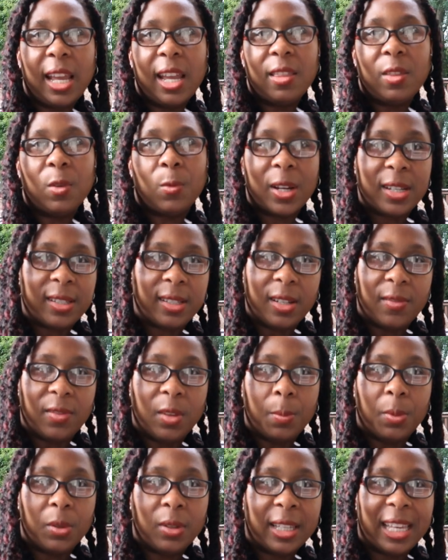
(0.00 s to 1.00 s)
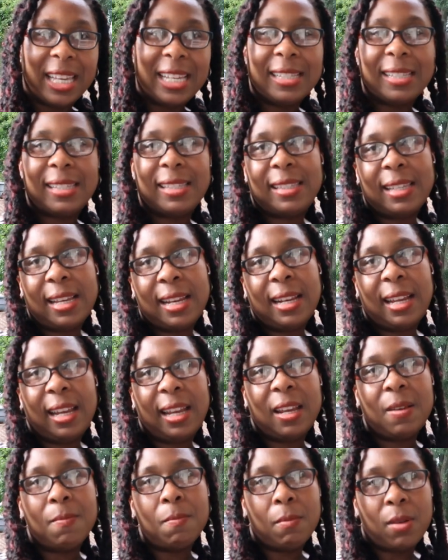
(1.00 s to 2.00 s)
and the rest of the book is set
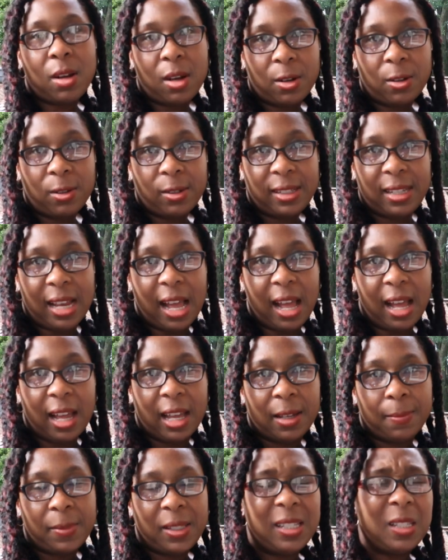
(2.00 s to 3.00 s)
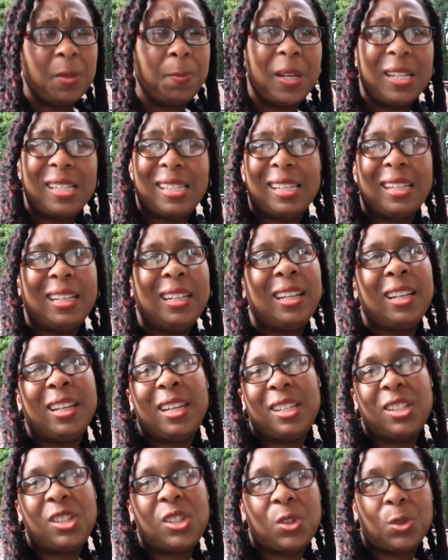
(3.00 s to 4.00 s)
in modern times it's basically a
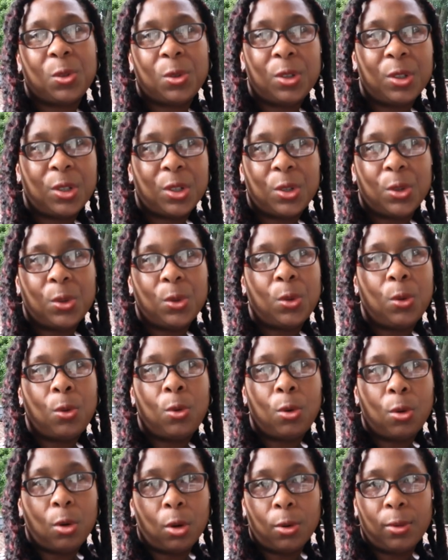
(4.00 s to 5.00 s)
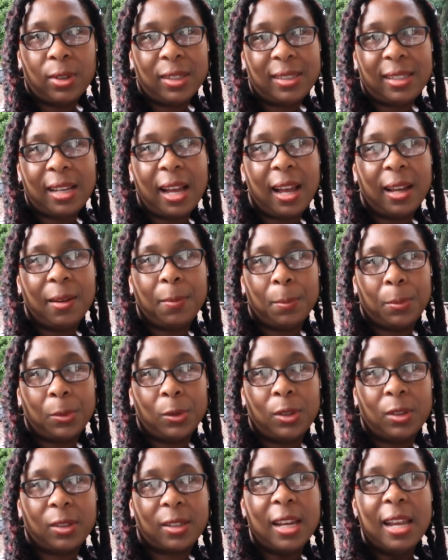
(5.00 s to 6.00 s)
historical horror type
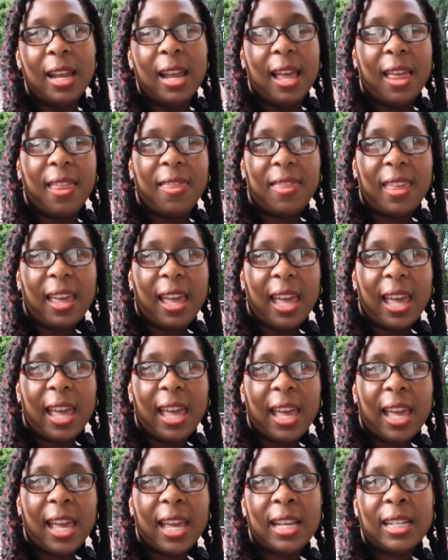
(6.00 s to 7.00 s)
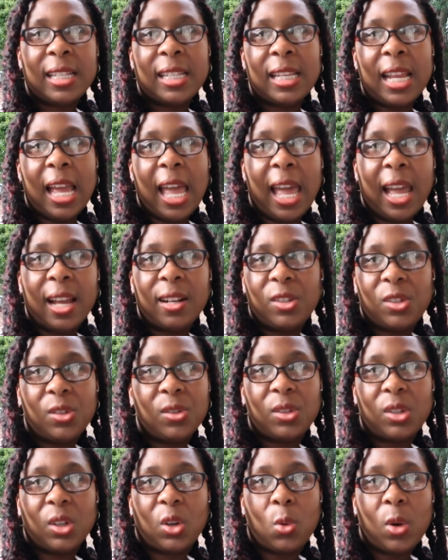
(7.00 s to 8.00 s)
book that
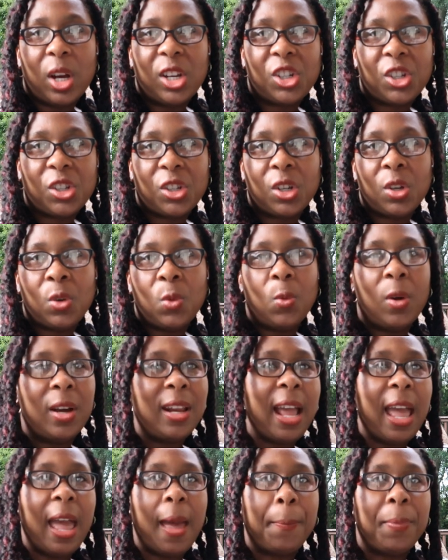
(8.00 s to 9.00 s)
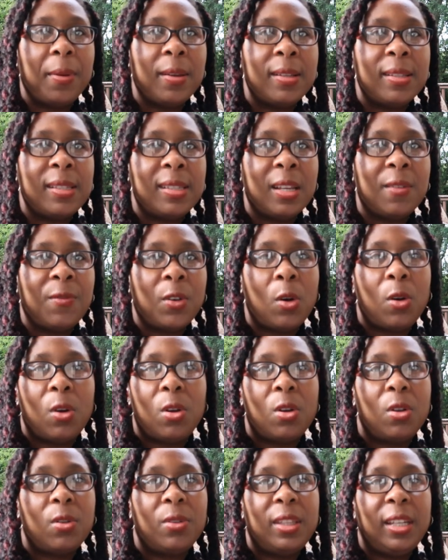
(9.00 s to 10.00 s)
answers the question what happens if
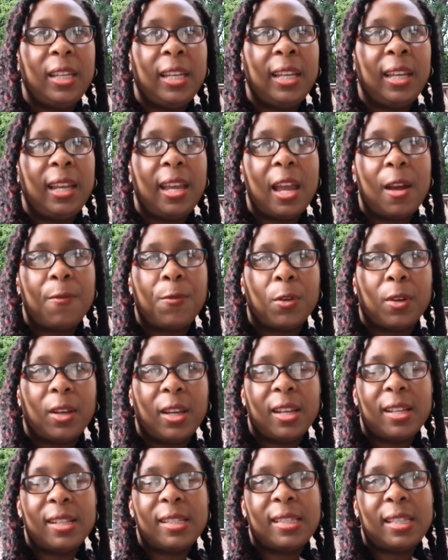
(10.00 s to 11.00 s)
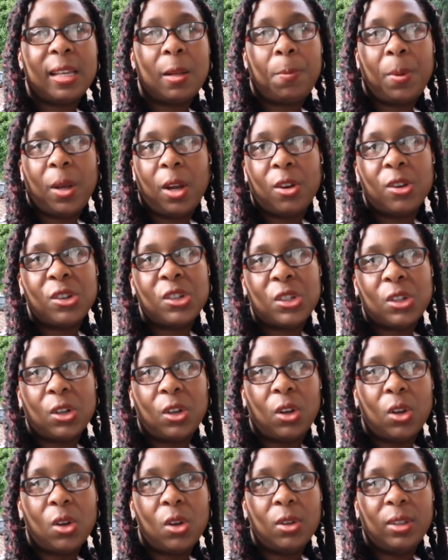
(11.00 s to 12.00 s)
all the Africans that perished
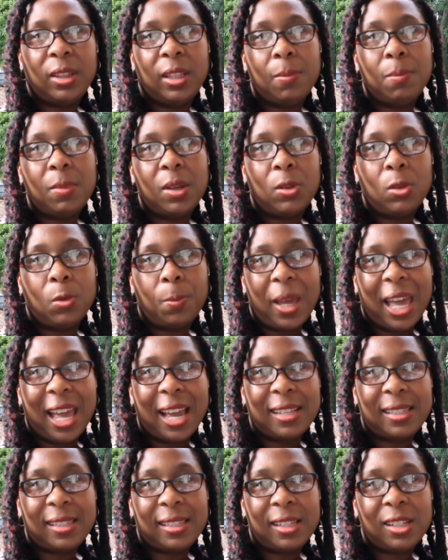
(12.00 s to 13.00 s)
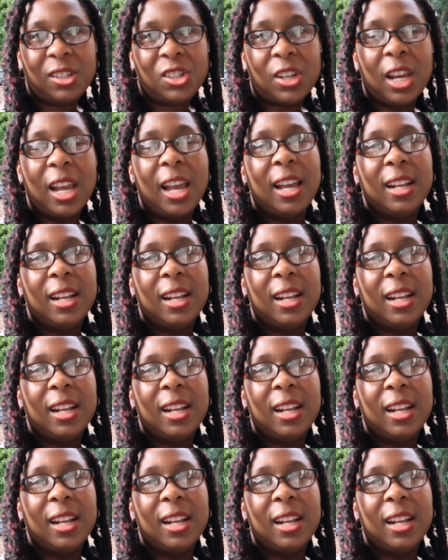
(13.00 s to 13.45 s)
along the Middle Passage